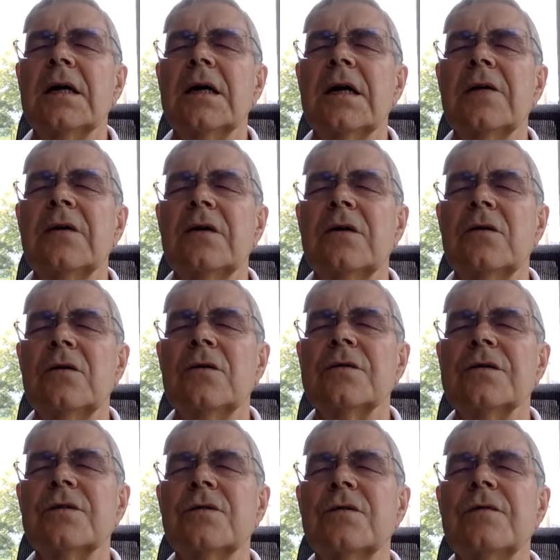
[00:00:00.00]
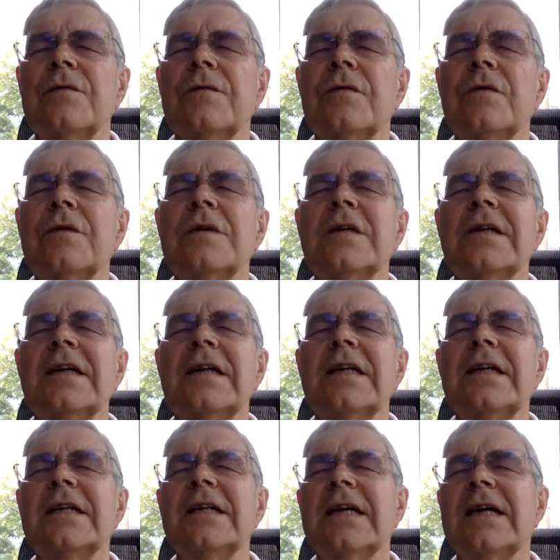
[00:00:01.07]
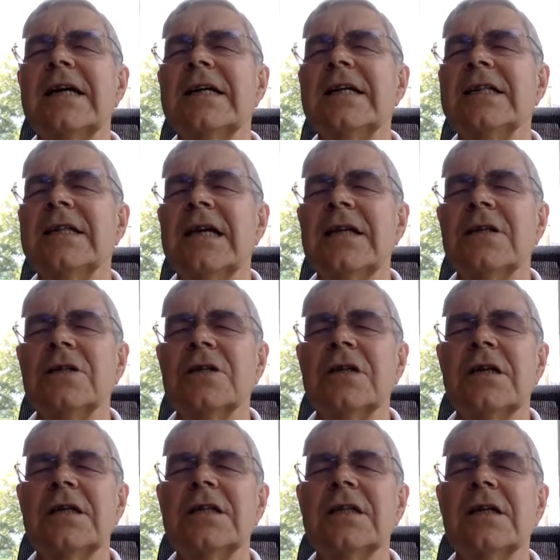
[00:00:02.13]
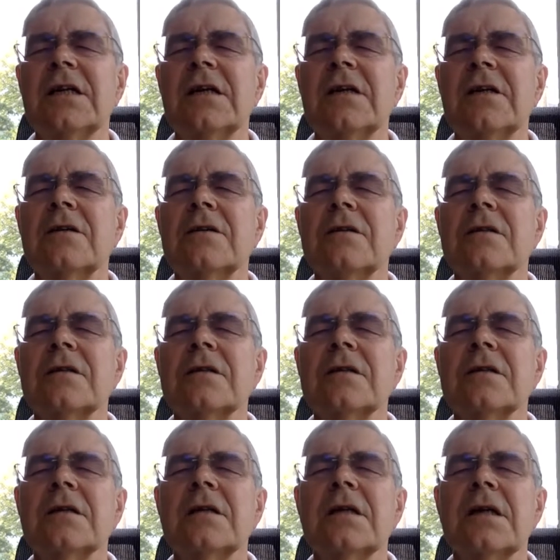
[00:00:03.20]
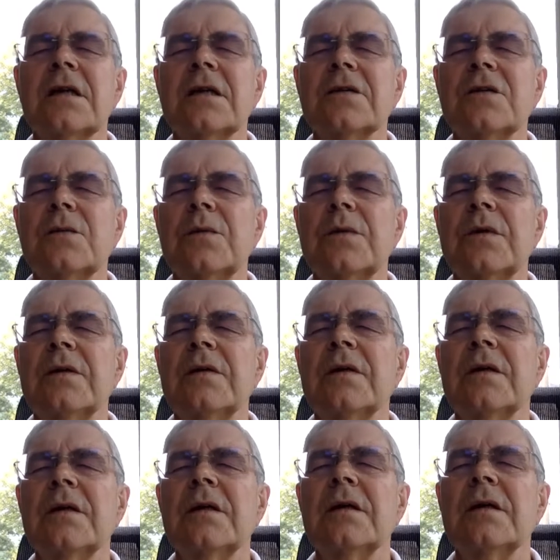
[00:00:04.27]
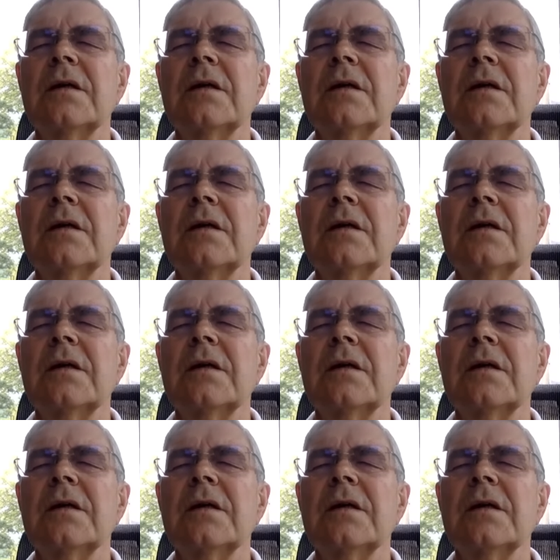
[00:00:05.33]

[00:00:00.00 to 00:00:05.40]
and that you're also avoiding any tension, any tightness as you breathe in.